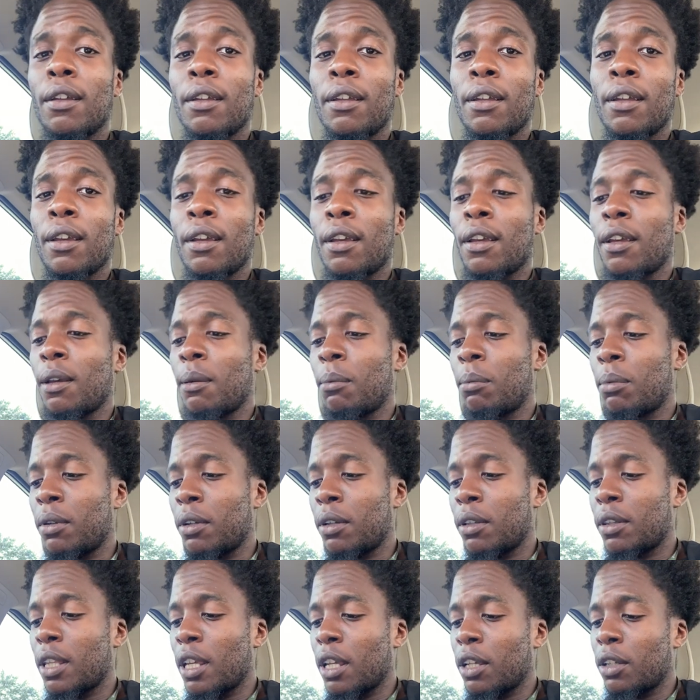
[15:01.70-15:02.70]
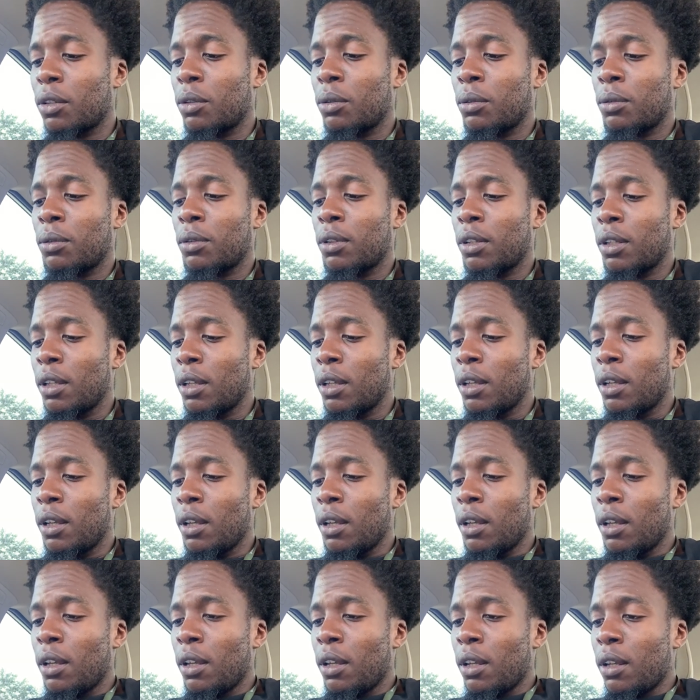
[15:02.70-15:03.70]
Yeah, but thank you.
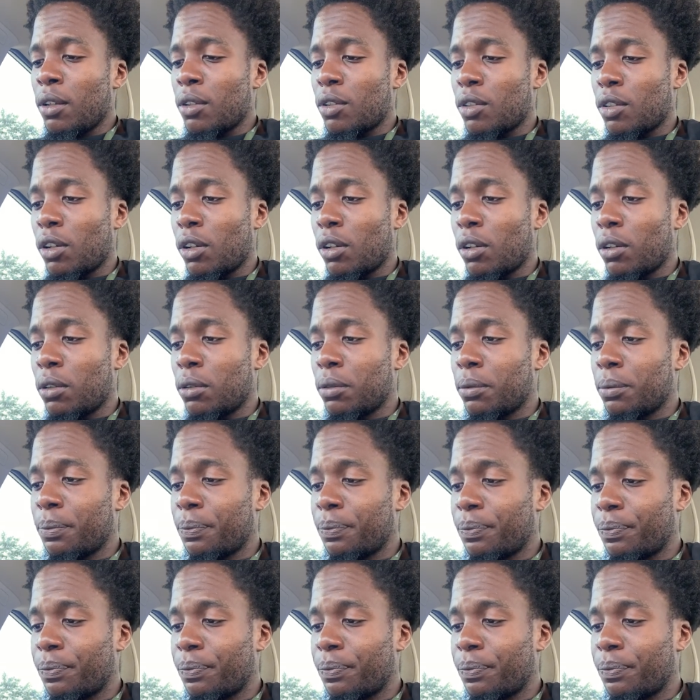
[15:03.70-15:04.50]
So